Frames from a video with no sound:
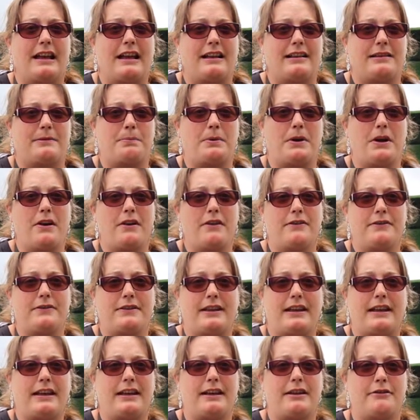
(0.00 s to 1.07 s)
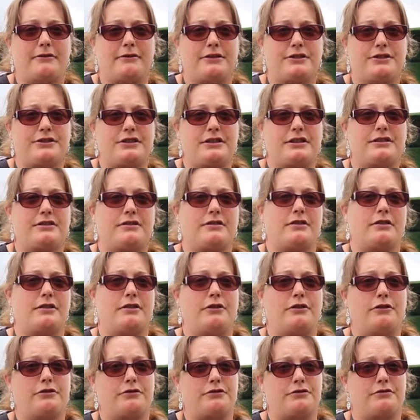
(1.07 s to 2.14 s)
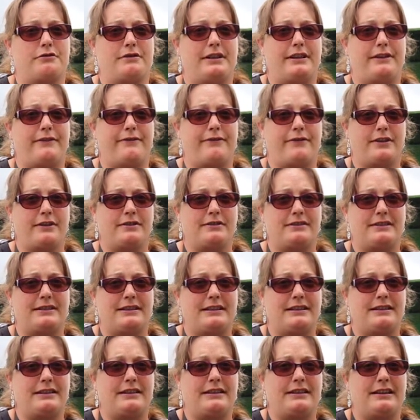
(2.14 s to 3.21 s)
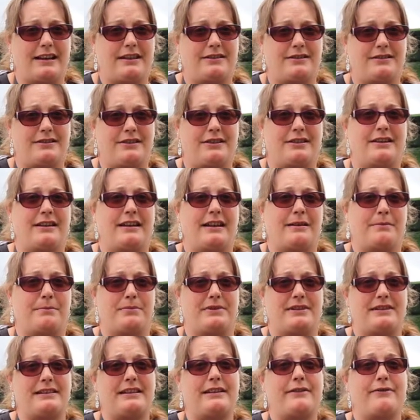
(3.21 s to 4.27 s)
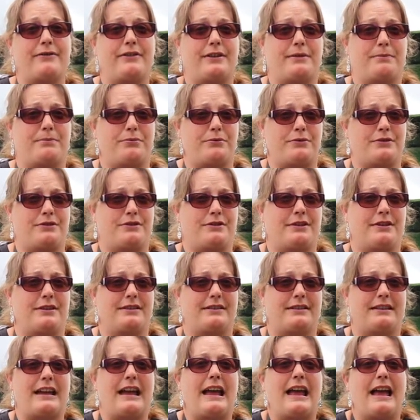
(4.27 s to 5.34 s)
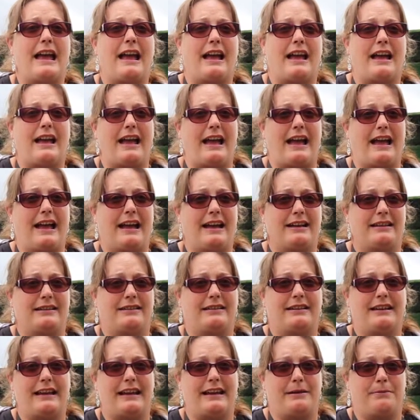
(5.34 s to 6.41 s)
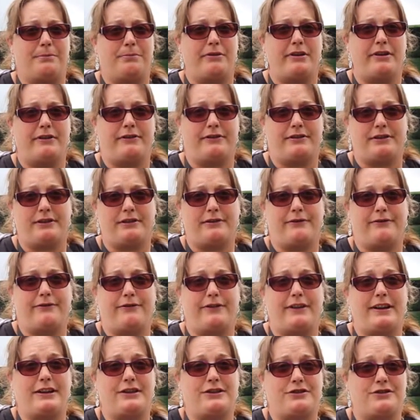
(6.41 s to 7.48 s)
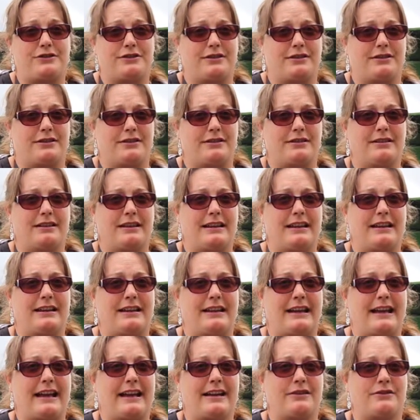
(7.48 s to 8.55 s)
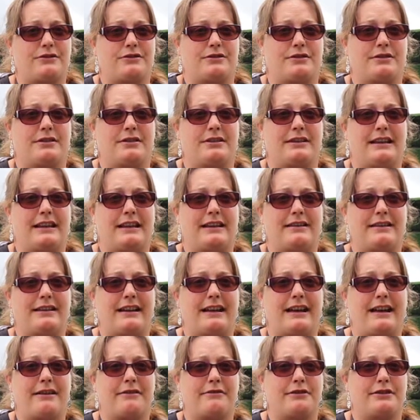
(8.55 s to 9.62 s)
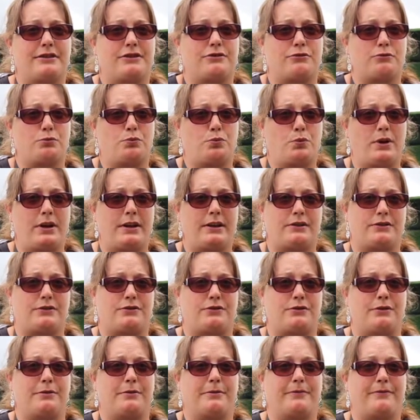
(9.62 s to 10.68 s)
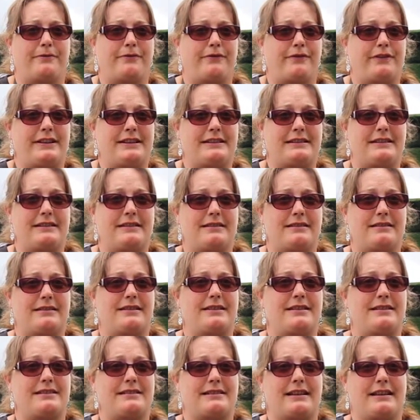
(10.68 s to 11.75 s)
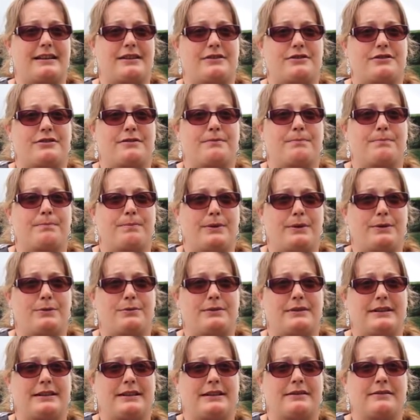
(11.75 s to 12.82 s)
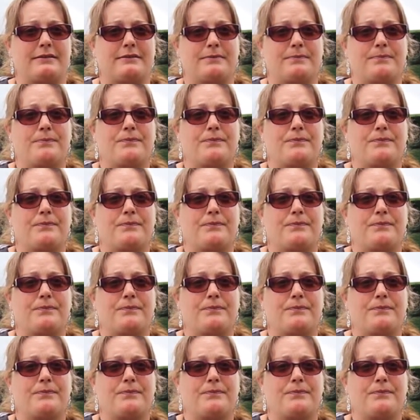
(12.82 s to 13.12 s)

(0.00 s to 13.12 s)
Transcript: As part of the Heritage Lottery funded Camden and Pacific project and a preservation in action in the carriage workshop, visit the station building